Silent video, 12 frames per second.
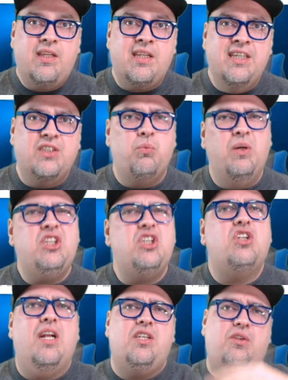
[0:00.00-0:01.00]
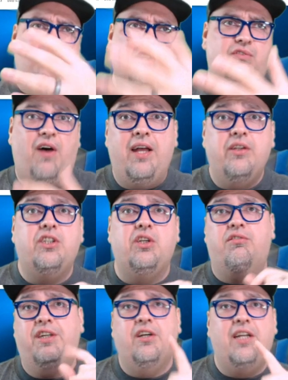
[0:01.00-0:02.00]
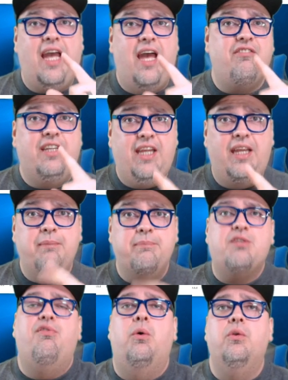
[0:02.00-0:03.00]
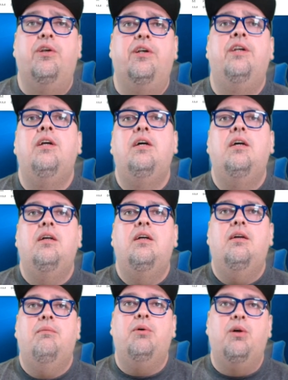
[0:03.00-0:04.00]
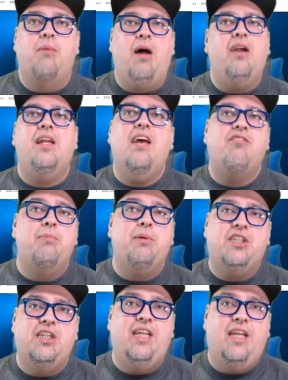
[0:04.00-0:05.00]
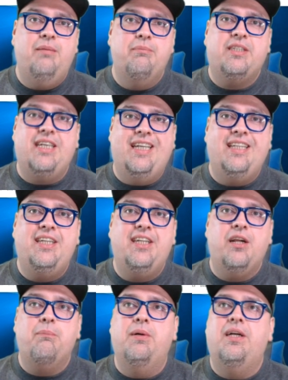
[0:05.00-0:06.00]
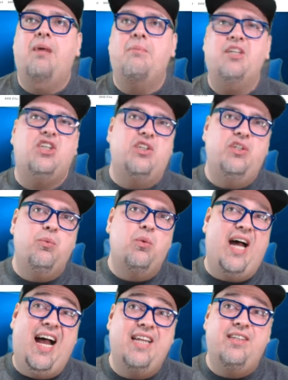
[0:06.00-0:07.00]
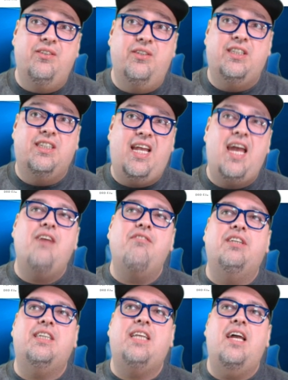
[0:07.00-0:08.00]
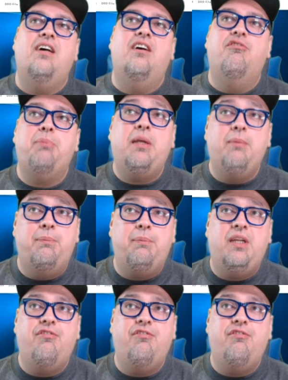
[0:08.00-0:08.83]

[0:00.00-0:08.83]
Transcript: is once you transfer those files over, you're going to have a games folder Boom. I already have a bunch of games in here, but I'm going to show you what I do. Since I have a set of PBP